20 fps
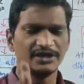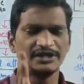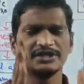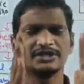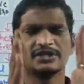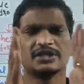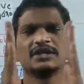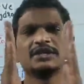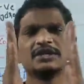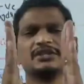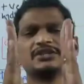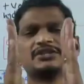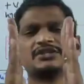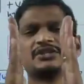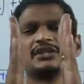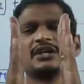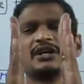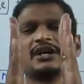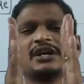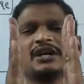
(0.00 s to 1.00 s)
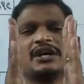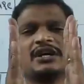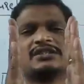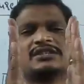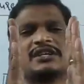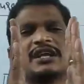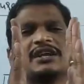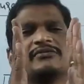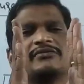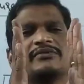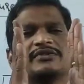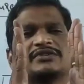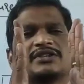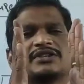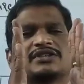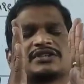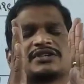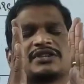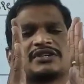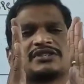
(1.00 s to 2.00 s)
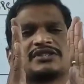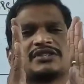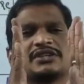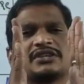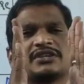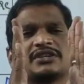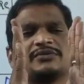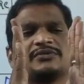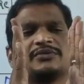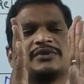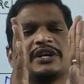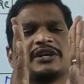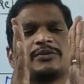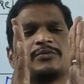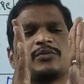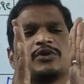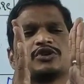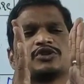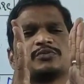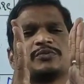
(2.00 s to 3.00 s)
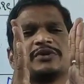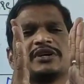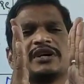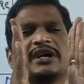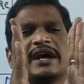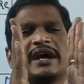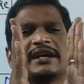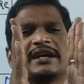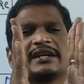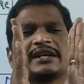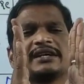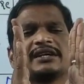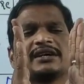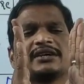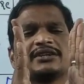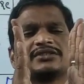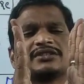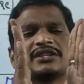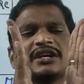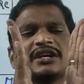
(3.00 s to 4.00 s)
this is the xylem vessel structure. If the atmosphere acting on